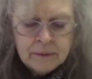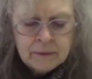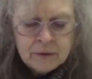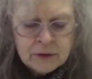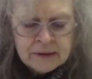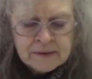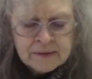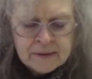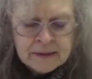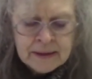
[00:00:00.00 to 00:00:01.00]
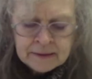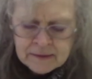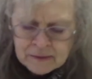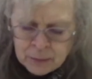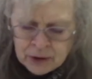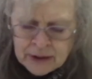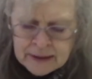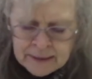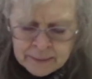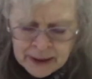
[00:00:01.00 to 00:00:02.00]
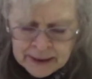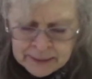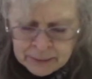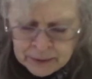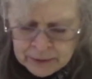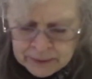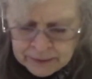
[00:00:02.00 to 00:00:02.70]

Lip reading: Luke is the next book in the Bible.